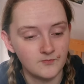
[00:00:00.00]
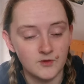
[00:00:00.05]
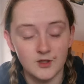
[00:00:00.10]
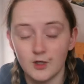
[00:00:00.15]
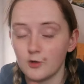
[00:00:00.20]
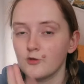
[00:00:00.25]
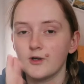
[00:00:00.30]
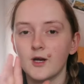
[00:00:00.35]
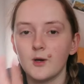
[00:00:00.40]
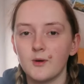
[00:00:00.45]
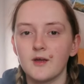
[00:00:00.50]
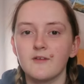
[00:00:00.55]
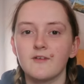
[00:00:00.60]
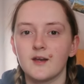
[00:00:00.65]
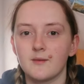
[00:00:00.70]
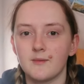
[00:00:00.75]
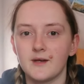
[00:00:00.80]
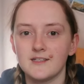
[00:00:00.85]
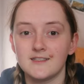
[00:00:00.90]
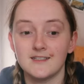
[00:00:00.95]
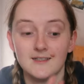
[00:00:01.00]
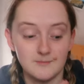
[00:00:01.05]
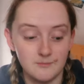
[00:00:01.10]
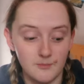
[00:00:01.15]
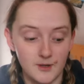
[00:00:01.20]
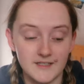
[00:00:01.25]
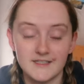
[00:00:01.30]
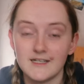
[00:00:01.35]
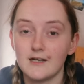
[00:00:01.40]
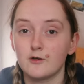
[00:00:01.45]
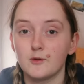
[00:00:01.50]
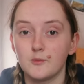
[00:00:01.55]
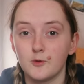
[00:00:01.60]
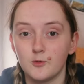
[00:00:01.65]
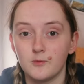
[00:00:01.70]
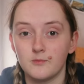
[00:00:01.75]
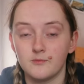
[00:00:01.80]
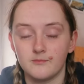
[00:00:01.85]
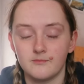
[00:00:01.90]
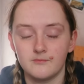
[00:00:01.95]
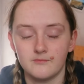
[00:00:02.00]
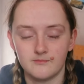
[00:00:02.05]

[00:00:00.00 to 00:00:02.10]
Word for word: no, great way of animating, my terrible,